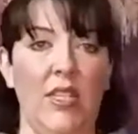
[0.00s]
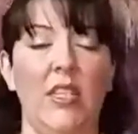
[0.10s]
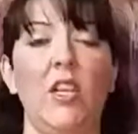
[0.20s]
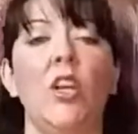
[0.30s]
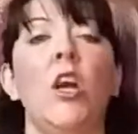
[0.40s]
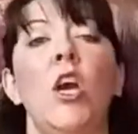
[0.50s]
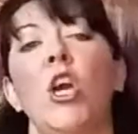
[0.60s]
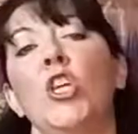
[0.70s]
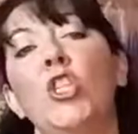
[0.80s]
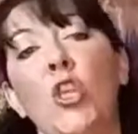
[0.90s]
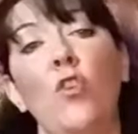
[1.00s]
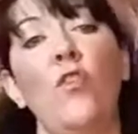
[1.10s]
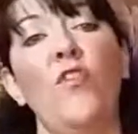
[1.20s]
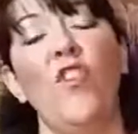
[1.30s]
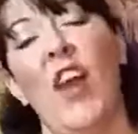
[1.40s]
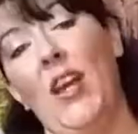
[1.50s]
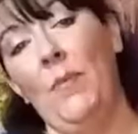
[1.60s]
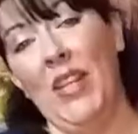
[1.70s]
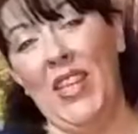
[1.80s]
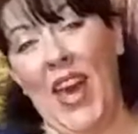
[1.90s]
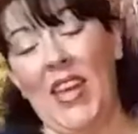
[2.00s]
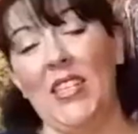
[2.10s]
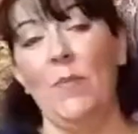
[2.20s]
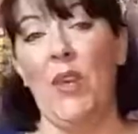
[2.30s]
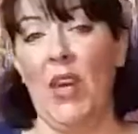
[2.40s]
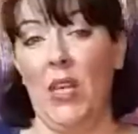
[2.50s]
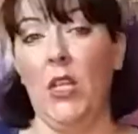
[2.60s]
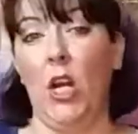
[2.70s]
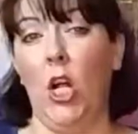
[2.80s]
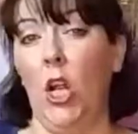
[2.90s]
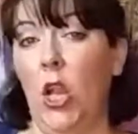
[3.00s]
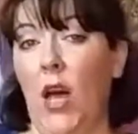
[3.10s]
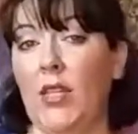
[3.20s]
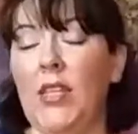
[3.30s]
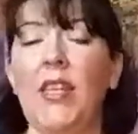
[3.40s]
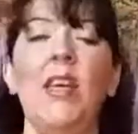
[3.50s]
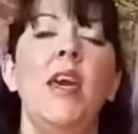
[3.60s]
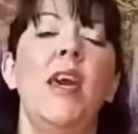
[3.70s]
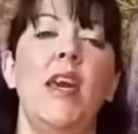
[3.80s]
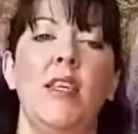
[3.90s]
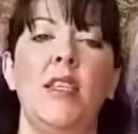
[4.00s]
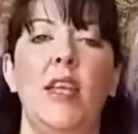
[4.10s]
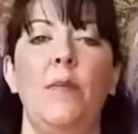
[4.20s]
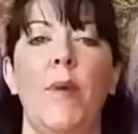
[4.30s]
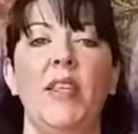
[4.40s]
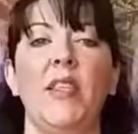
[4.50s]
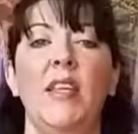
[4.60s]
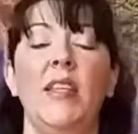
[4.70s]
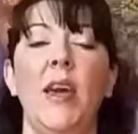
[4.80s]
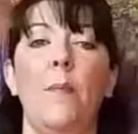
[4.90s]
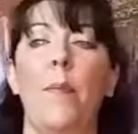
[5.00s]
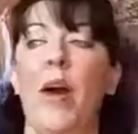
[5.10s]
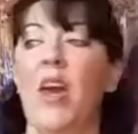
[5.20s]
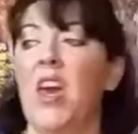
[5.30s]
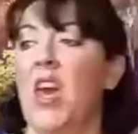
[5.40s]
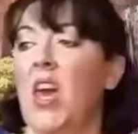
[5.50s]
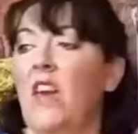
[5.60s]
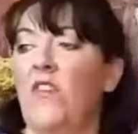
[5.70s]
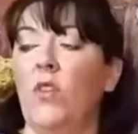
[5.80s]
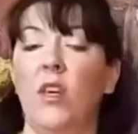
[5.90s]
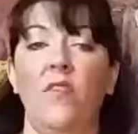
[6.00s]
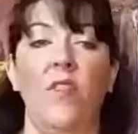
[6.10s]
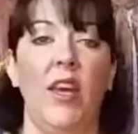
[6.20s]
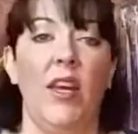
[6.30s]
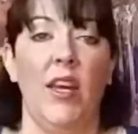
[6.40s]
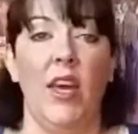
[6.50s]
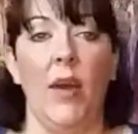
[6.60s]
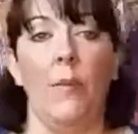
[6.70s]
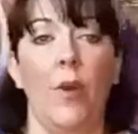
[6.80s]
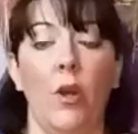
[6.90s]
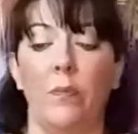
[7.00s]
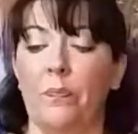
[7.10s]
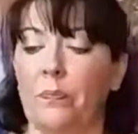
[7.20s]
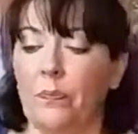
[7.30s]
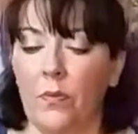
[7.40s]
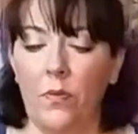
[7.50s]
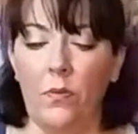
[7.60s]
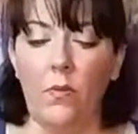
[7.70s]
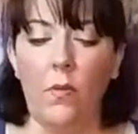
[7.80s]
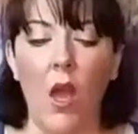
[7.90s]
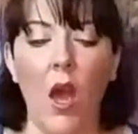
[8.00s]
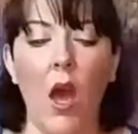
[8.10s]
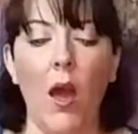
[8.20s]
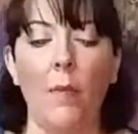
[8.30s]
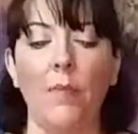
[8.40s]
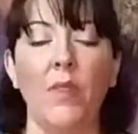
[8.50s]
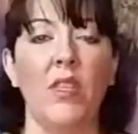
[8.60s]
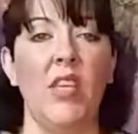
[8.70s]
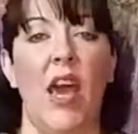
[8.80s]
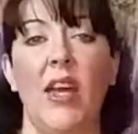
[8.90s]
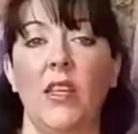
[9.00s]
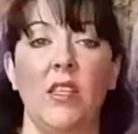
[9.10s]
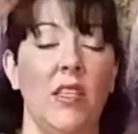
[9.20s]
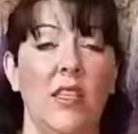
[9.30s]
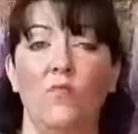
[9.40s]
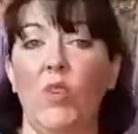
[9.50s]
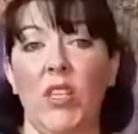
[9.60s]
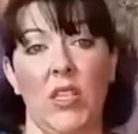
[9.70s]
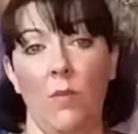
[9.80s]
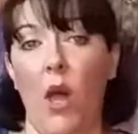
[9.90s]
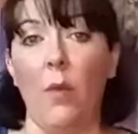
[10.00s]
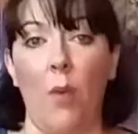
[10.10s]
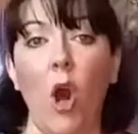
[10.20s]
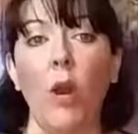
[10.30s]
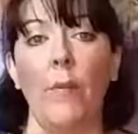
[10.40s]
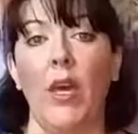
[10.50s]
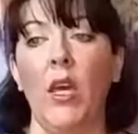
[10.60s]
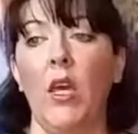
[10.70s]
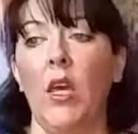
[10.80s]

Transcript: this here? So for anybody that has to be in the closet, it's not the best idea. But if you live like in a camper, tiny, really small apartment,